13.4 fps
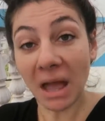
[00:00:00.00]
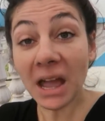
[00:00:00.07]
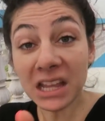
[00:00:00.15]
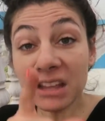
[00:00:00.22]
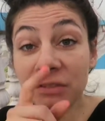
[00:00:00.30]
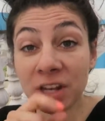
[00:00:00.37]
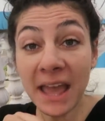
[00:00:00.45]
I
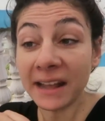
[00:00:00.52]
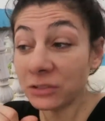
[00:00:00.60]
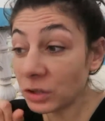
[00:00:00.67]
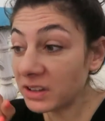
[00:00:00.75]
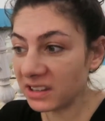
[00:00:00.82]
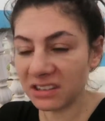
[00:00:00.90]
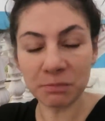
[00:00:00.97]
even had
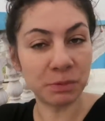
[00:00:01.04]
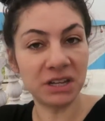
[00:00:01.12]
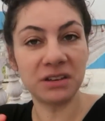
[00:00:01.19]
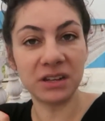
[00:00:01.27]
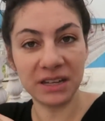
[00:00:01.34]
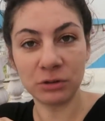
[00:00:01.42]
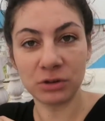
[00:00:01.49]
to
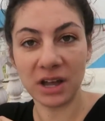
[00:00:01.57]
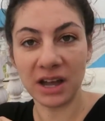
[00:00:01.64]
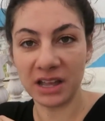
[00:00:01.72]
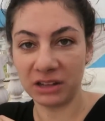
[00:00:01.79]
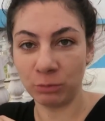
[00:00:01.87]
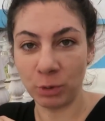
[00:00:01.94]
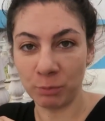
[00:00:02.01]
discipline the little
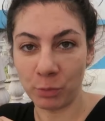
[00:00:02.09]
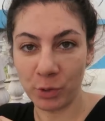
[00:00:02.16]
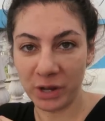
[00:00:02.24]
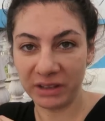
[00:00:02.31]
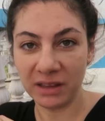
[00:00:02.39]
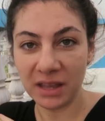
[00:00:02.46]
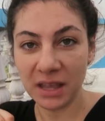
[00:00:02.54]
guy at one
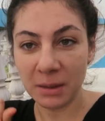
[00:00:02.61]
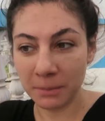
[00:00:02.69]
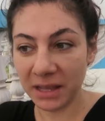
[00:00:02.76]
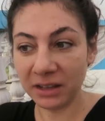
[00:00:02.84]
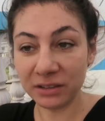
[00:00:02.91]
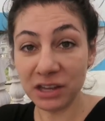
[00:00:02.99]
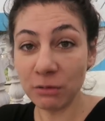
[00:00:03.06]
point
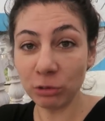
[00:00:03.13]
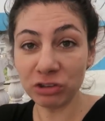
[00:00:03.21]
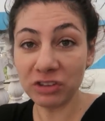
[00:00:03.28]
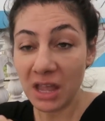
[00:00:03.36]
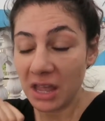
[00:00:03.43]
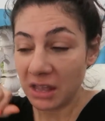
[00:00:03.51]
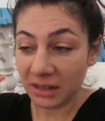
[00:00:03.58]
because he
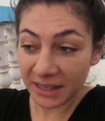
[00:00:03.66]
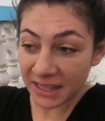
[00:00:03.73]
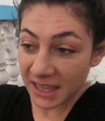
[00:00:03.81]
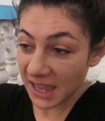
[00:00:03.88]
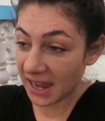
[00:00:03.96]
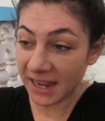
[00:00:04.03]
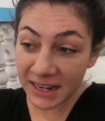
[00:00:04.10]
was
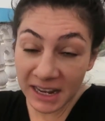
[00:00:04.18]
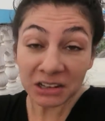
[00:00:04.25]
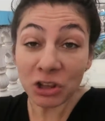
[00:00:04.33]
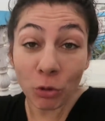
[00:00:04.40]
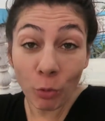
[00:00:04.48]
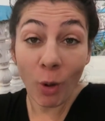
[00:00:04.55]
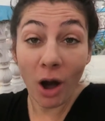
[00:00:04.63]
like hitting
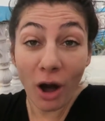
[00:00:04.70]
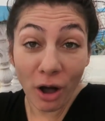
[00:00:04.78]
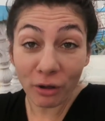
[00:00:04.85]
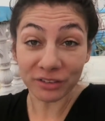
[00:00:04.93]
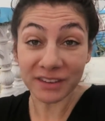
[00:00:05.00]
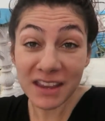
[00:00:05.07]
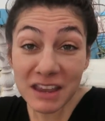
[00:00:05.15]
the
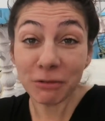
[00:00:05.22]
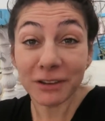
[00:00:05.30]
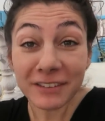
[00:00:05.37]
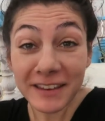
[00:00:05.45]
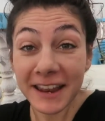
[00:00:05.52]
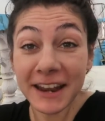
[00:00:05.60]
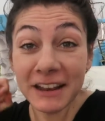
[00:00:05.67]
walls. He
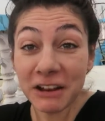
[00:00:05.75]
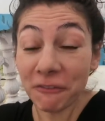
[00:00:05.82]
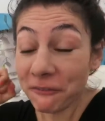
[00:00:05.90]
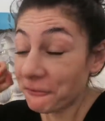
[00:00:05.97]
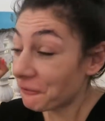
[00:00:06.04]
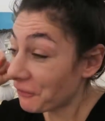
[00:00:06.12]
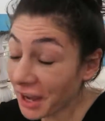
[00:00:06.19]
was hitting the
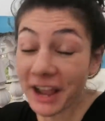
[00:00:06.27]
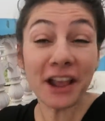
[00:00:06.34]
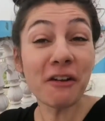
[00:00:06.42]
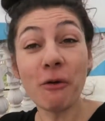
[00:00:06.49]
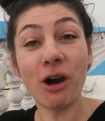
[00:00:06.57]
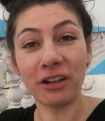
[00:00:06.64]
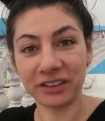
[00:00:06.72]

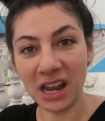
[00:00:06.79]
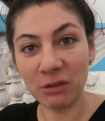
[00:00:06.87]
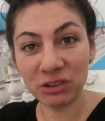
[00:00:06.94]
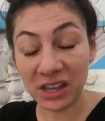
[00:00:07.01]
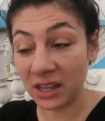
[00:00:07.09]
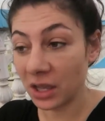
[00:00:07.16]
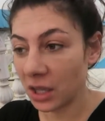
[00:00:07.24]
freaking walls. And I
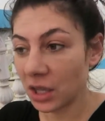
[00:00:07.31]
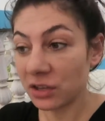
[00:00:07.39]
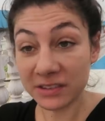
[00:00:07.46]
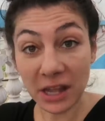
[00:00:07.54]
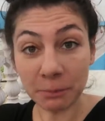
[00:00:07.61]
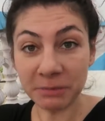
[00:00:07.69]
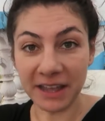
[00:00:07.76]
was like,
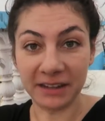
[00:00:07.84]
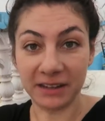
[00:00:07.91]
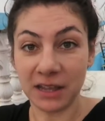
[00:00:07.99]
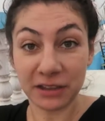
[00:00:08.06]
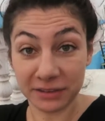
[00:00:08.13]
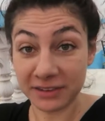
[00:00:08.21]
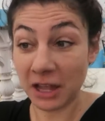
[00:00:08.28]
stop that.
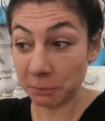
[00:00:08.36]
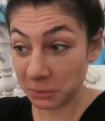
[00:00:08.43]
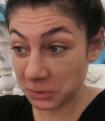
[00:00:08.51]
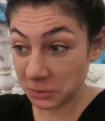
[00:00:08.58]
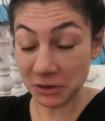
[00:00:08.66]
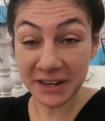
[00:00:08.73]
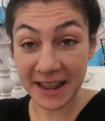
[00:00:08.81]
Stop
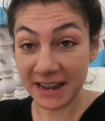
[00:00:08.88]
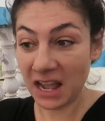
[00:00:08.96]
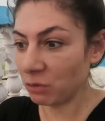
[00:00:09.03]
doing that.